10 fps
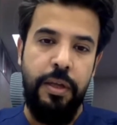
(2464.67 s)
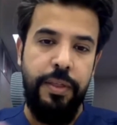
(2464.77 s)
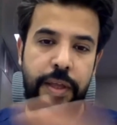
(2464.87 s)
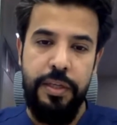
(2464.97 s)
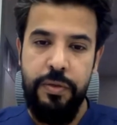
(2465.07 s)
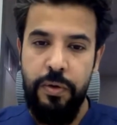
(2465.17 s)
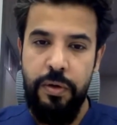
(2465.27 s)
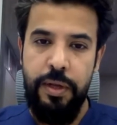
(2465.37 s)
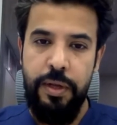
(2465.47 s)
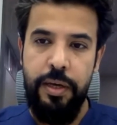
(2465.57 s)
there is
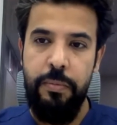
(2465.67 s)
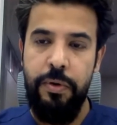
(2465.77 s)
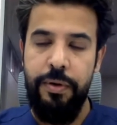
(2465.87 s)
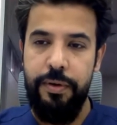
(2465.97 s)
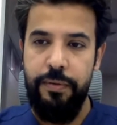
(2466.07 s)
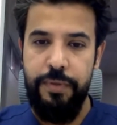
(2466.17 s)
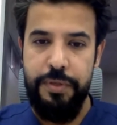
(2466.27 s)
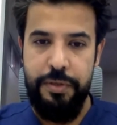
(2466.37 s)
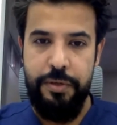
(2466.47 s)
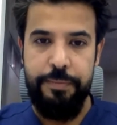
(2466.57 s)
no any more fistula.